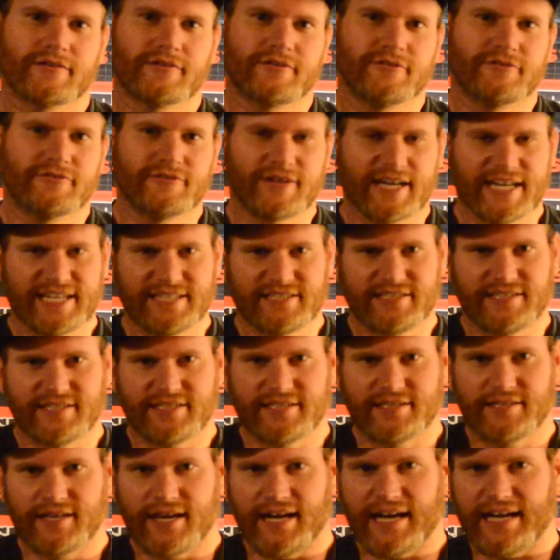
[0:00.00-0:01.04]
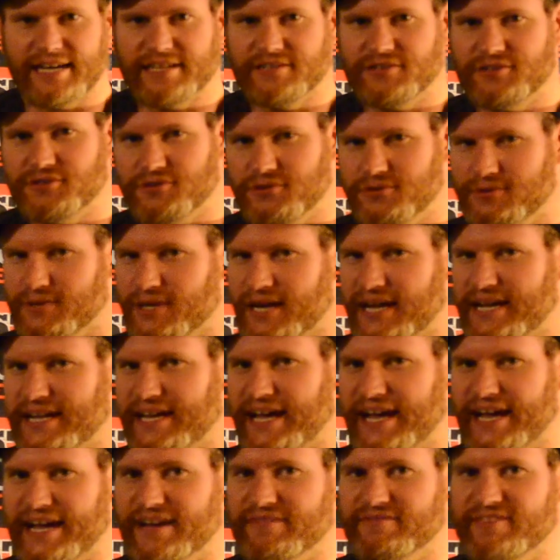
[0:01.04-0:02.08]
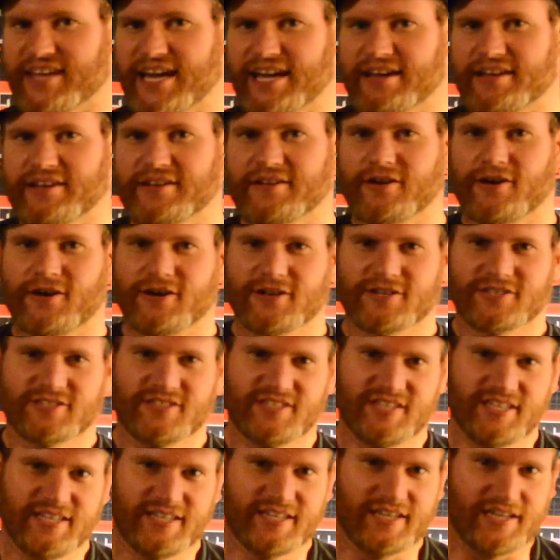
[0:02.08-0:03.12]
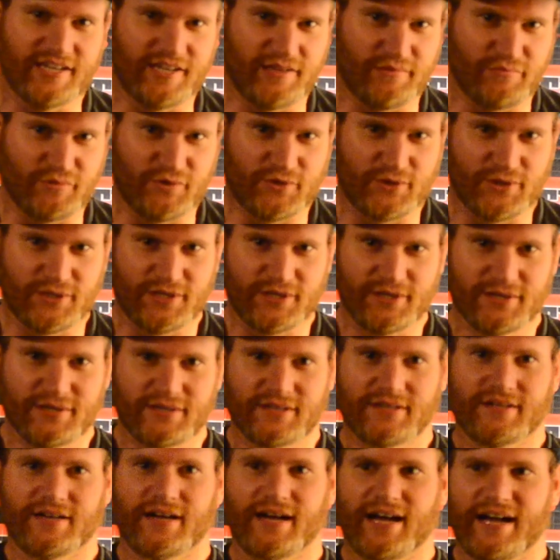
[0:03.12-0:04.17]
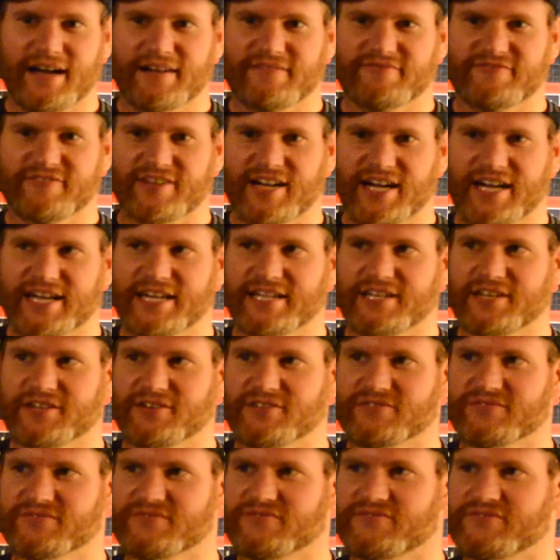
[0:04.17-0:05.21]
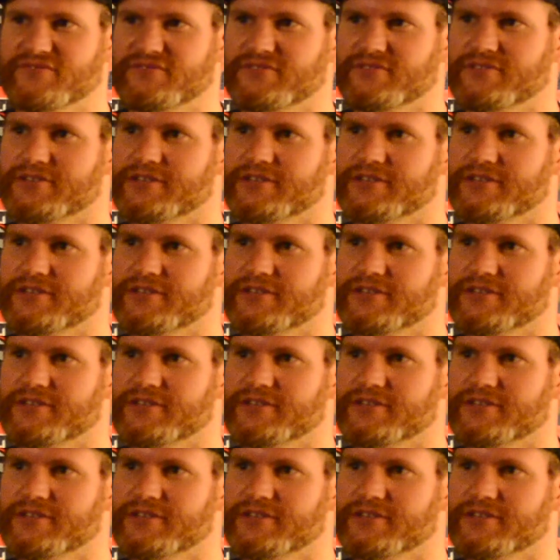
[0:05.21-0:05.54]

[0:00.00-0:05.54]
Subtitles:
Granted, I do not have that RC anymore. I've kind of